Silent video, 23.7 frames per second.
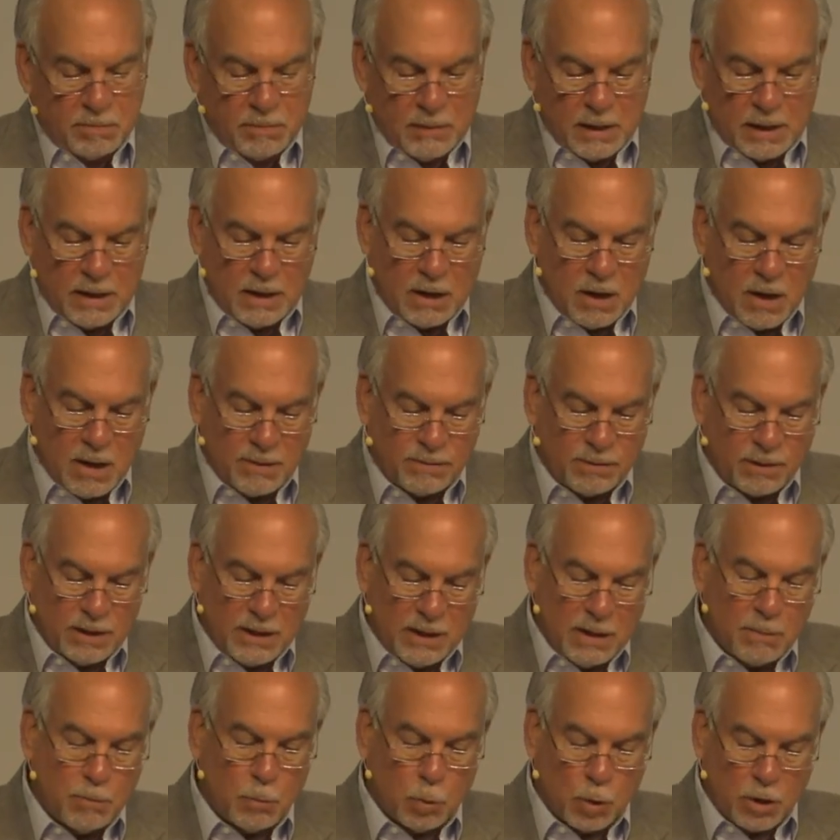and they offered
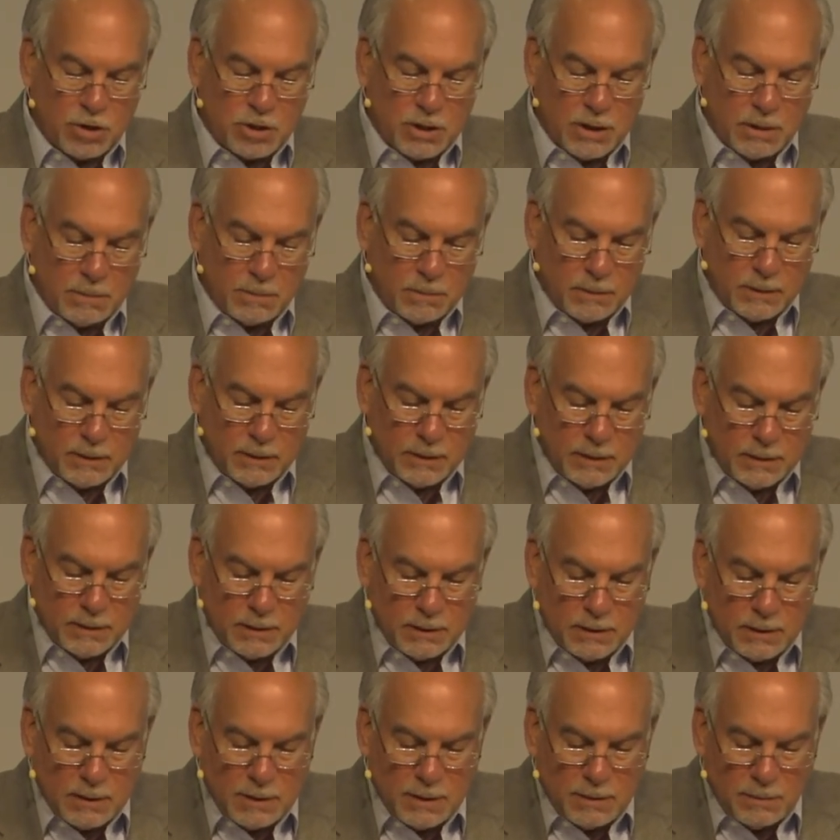him worship.
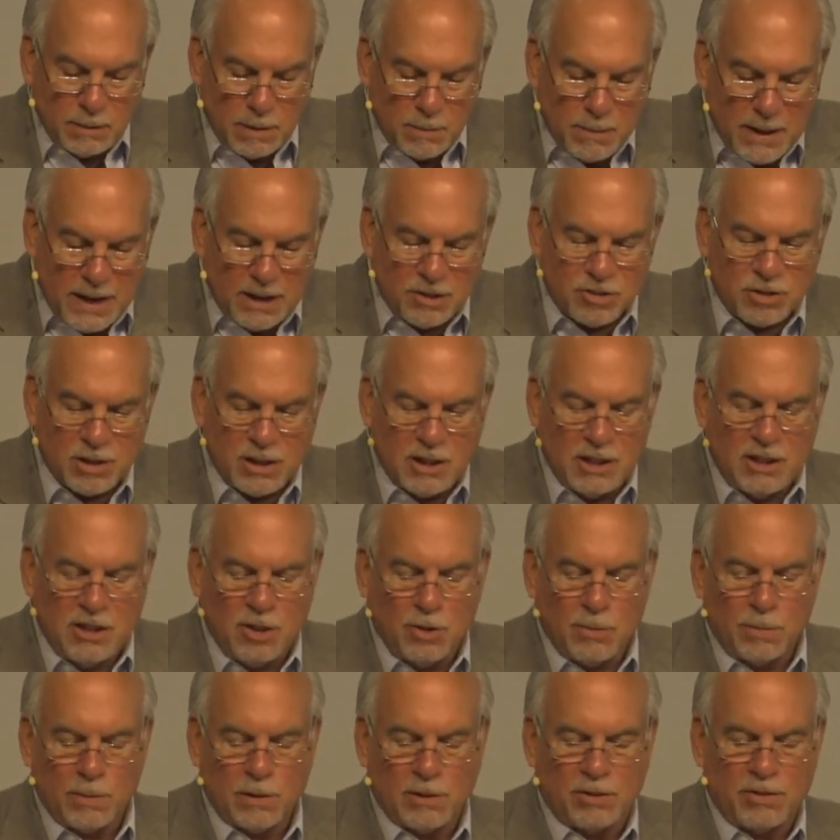But imagine the
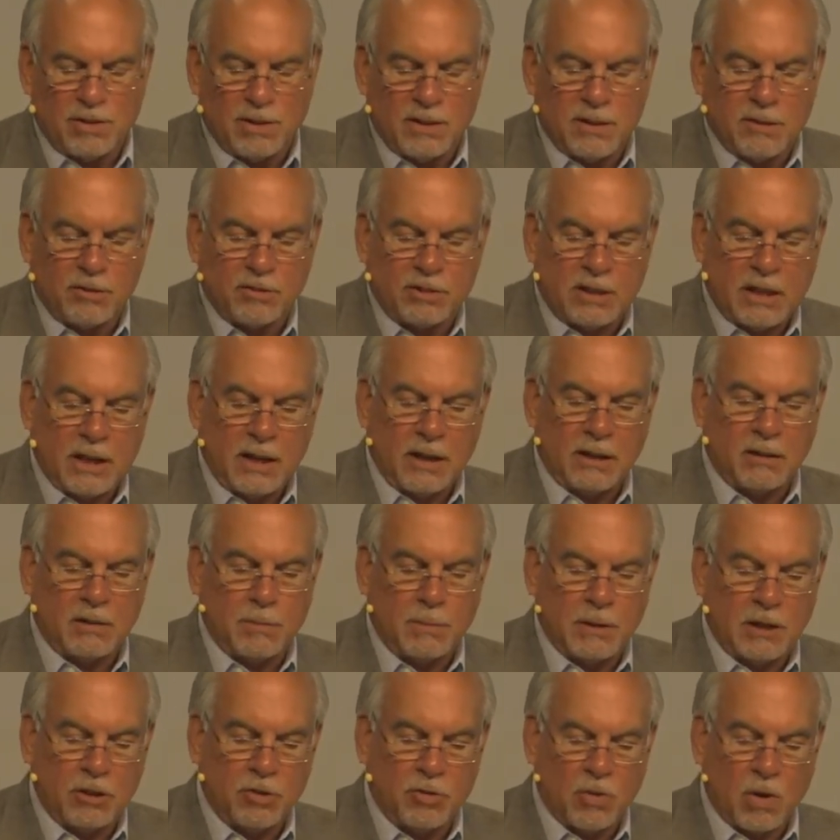hubris of this king to
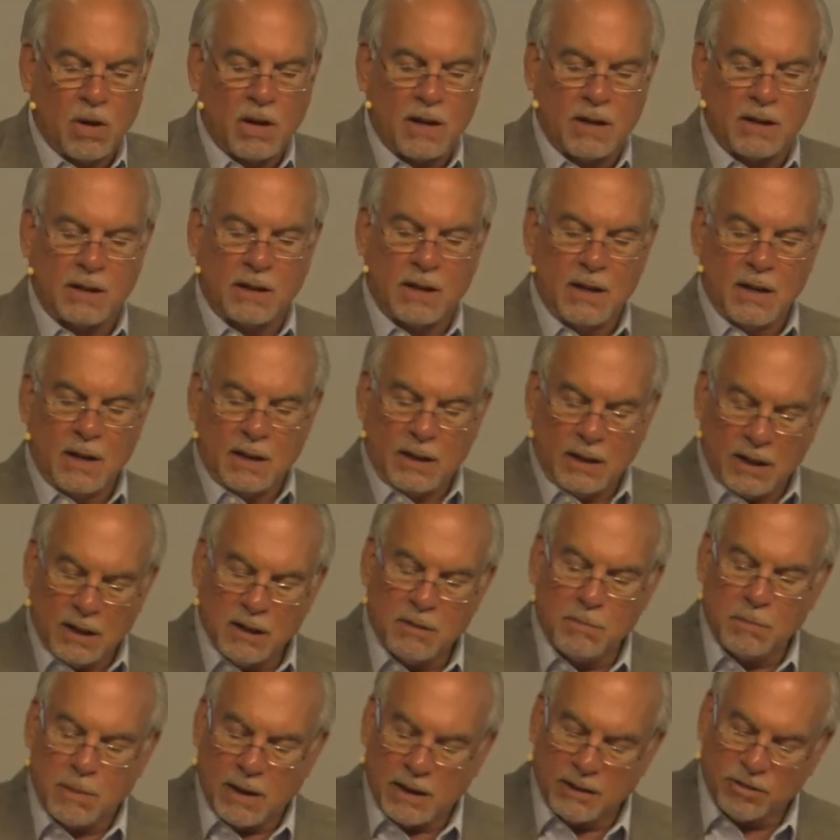be drawn
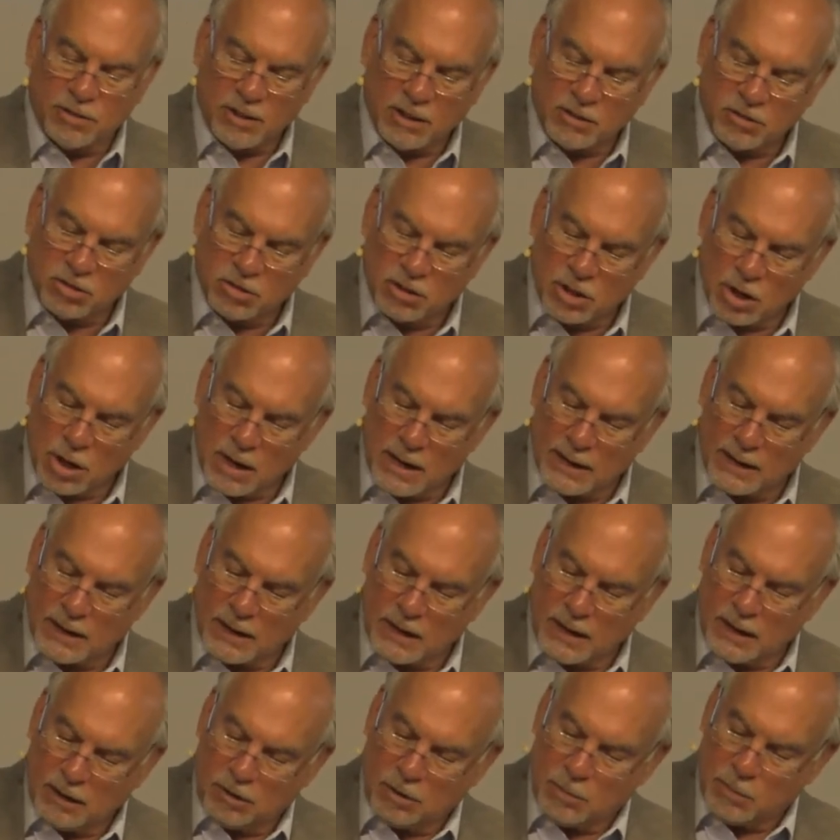in by such thought
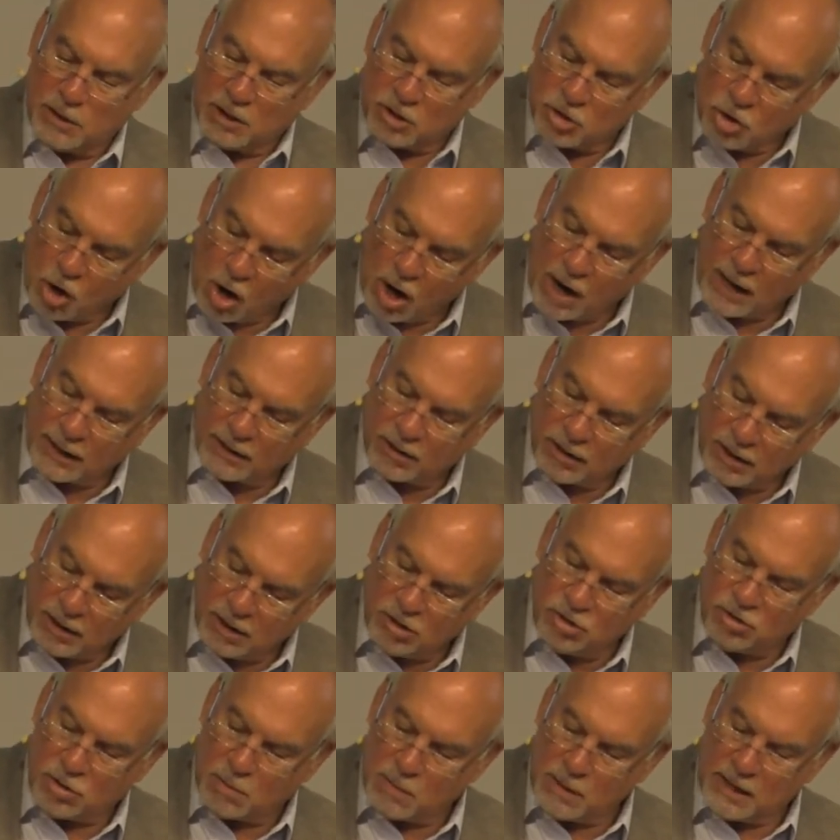and to be talked
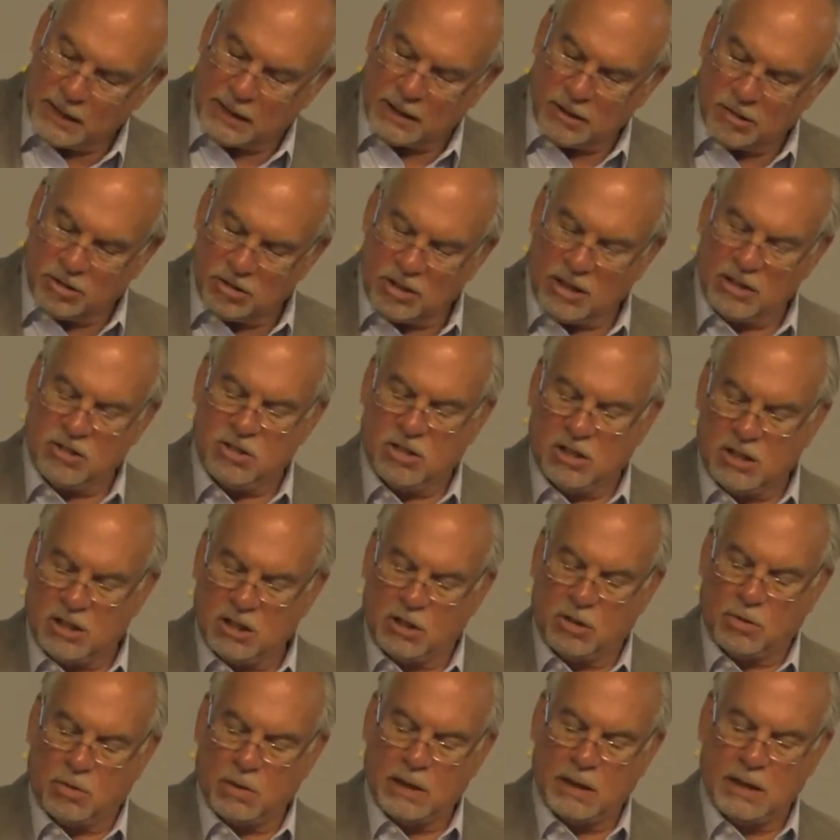into making such a
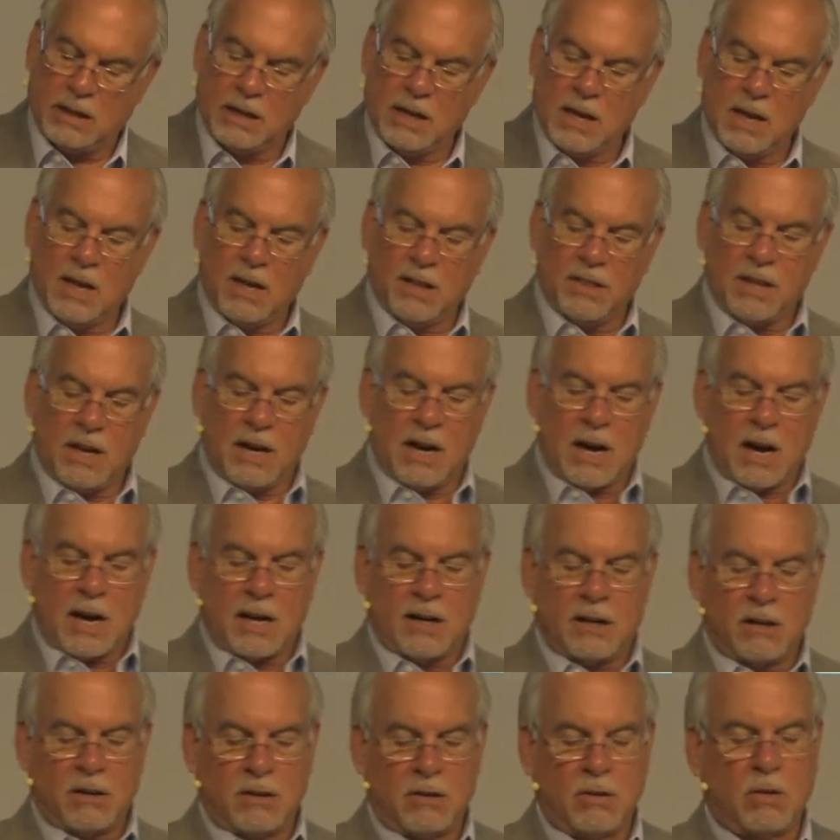decree that
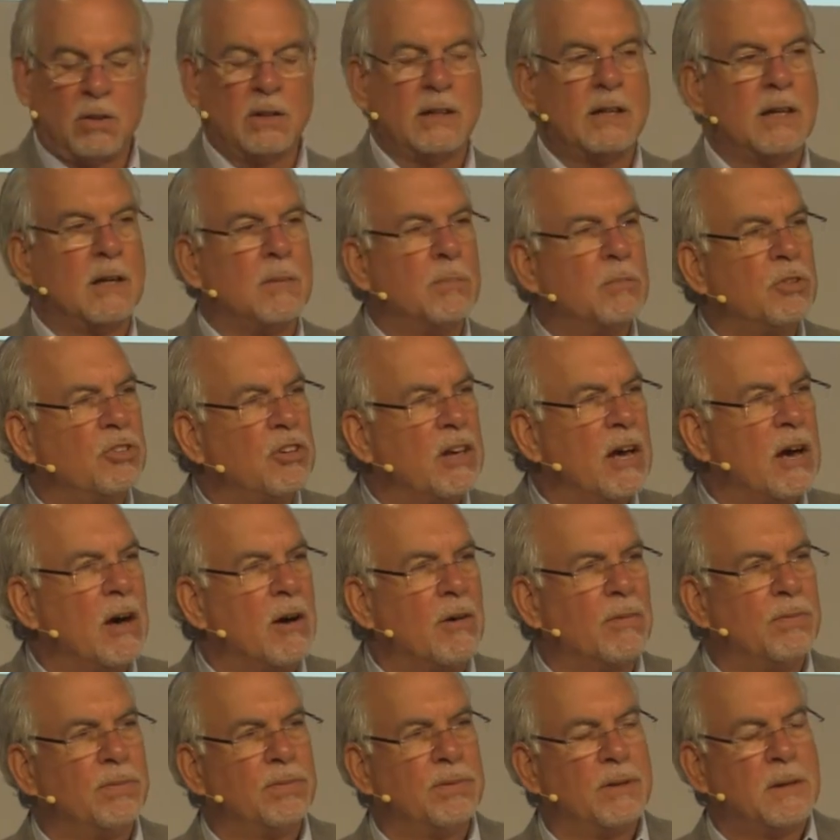honored only
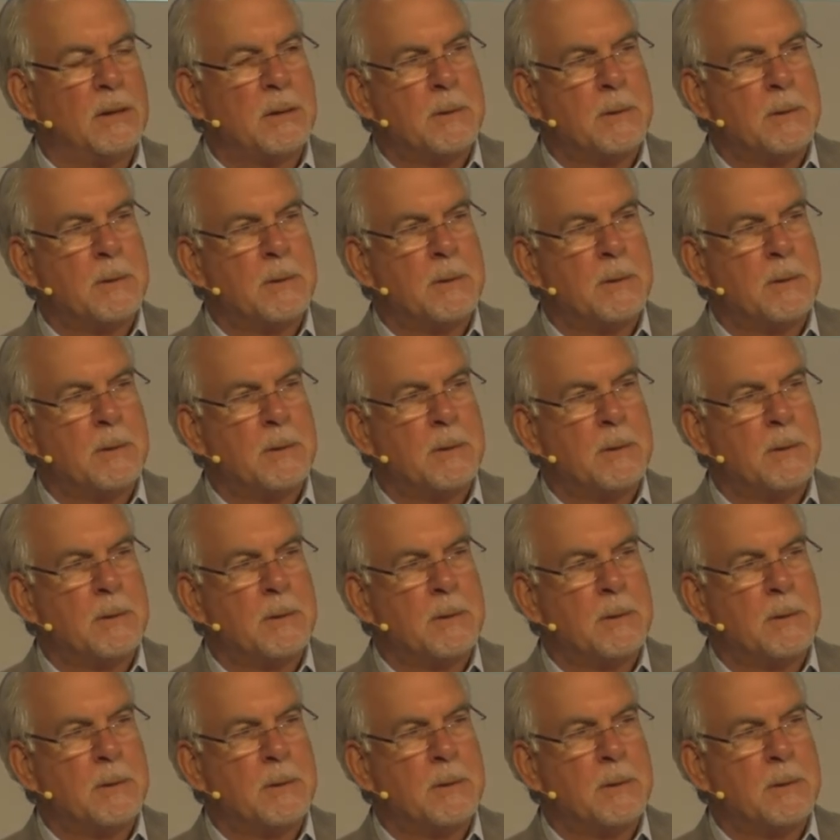himself.